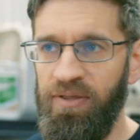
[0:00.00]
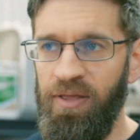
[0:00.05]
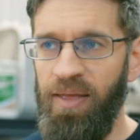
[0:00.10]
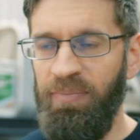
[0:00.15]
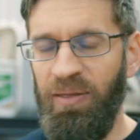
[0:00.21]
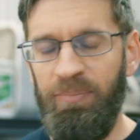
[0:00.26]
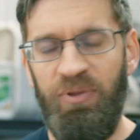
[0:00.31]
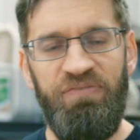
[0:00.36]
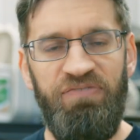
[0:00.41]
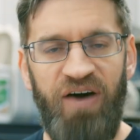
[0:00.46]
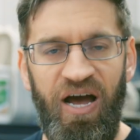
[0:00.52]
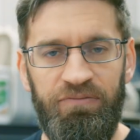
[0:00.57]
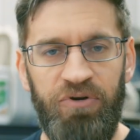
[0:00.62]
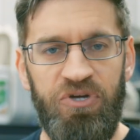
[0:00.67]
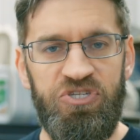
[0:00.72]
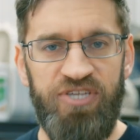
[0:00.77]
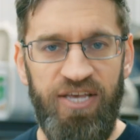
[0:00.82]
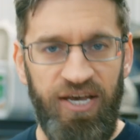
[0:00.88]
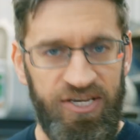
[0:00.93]
maybe 5 or
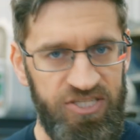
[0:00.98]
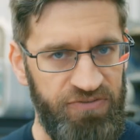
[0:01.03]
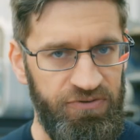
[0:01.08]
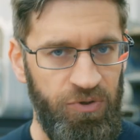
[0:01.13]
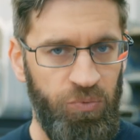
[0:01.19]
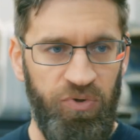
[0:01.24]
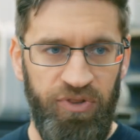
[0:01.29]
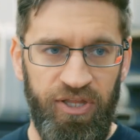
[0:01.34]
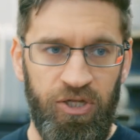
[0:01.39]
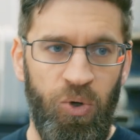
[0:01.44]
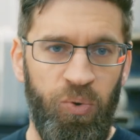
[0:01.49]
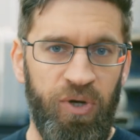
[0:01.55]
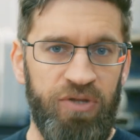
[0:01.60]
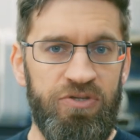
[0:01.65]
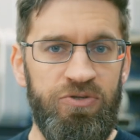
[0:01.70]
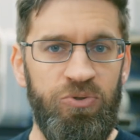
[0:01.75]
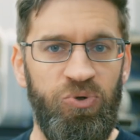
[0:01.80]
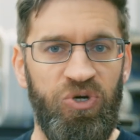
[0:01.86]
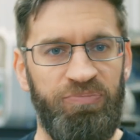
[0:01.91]
6 if you really go
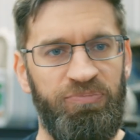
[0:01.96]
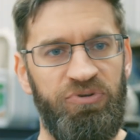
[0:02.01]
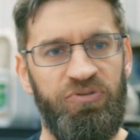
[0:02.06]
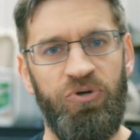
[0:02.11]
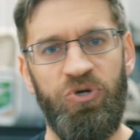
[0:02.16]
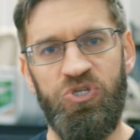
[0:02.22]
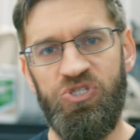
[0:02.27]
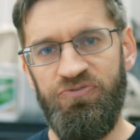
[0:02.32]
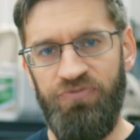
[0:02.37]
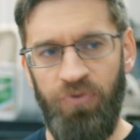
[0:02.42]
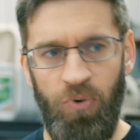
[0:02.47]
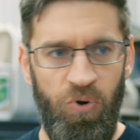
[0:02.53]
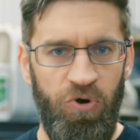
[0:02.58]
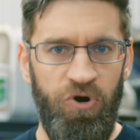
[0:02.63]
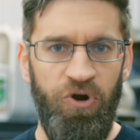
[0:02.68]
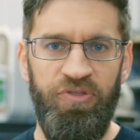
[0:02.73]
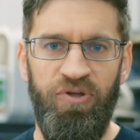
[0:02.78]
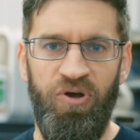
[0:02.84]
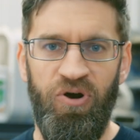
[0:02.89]
into it, but there's
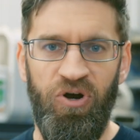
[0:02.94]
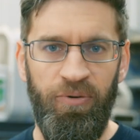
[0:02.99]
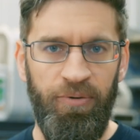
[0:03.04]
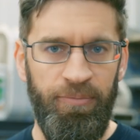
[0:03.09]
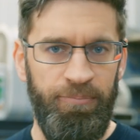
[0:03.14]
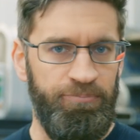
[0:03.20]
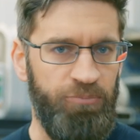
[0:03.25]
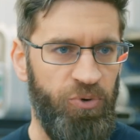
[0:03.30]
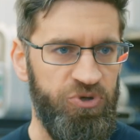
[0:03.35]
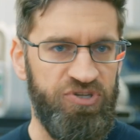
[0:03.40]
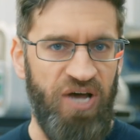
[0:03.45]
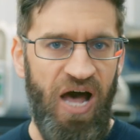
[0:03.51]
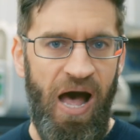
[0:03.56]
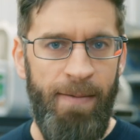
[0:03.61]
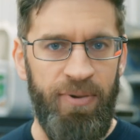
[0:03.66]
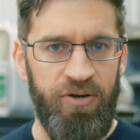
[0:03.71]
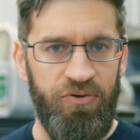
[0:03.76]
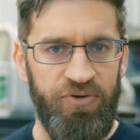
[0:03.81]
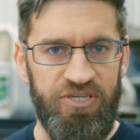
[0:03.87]
4 that are most
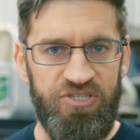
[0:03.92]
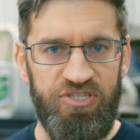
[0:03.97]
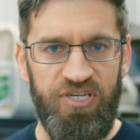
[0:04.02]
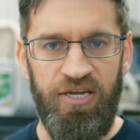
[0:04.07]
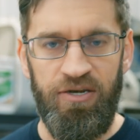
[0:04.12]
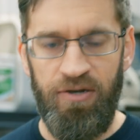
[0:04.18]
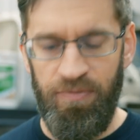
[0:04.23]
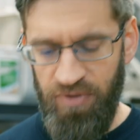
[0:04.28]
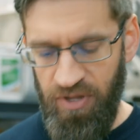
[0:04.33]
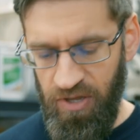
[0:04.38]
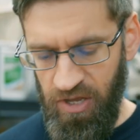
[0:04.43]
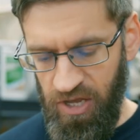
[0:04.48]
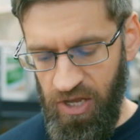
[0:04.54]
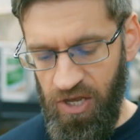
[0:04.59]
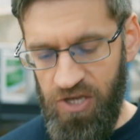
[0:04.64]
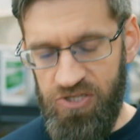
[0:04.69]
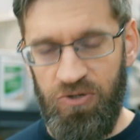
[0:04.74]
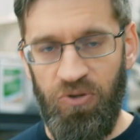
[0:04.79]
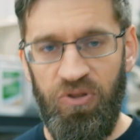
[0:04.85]
commonly seen.
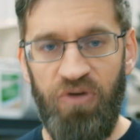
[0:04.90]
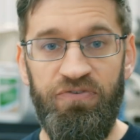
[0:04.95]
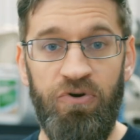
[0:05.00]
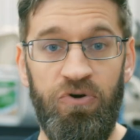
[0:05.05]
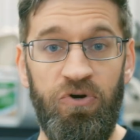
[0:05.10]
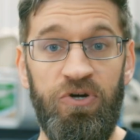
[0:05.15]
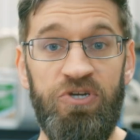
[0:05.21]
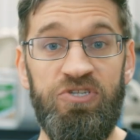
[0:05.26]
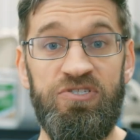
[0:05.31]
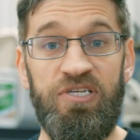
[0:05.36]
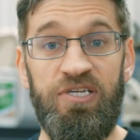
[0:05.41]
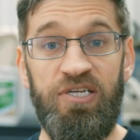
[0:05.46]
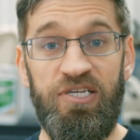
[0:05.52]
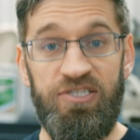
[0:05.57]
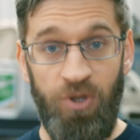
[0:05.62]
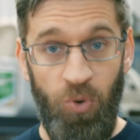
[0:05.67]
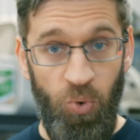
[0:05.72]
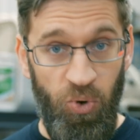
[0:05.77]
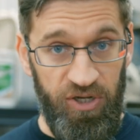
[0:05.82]
So the first is
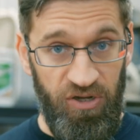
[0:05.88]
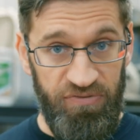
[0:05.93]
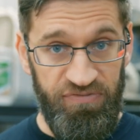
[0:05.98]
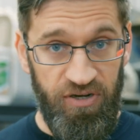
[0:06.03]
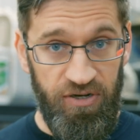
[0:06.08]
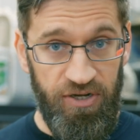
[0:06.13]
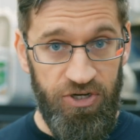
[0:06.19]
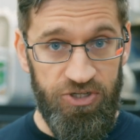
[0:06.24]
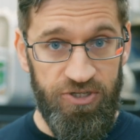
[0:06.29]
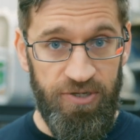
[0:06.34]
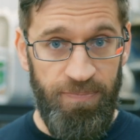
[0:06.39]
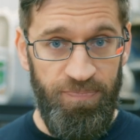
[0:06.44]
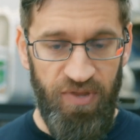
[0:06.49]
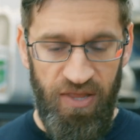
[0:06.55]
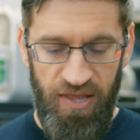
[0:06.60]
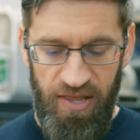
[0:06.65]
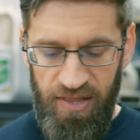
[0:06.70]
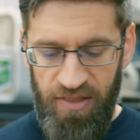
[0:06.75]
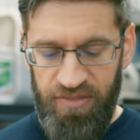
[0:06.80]
an oil finish.
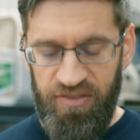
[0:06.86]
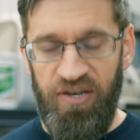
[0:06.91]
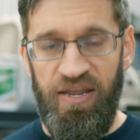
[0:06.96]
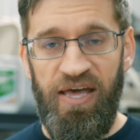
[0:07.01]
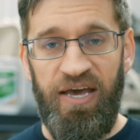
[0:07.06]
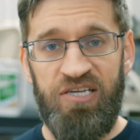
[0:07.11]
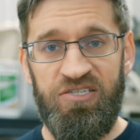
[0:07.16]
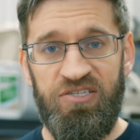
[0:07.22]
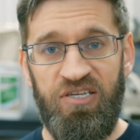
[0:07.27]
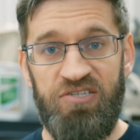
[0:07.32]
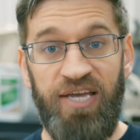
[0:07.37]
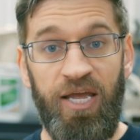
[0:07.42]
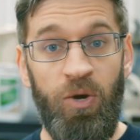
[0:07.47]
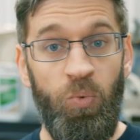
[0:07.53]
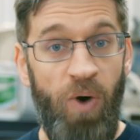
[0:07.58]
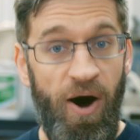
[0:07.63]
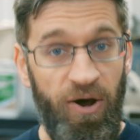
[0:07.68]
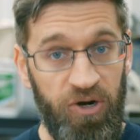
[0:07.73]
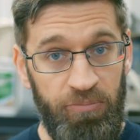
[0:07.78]
The next is a
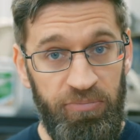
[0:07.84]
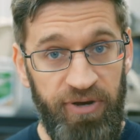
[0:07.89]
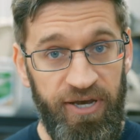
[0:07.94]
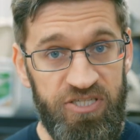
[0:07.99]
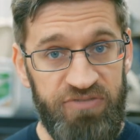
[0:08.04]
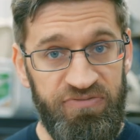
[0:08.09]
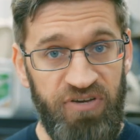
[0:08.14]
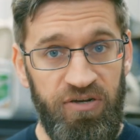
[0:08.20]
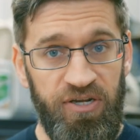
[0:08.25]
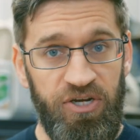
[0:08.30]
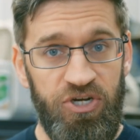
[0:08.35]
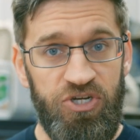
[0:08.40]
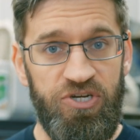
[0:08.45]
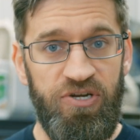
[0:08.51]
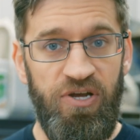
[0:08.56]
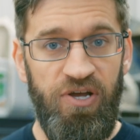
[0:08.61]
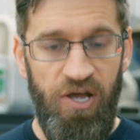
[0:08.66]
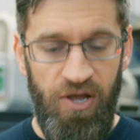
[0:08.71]
water-based finish.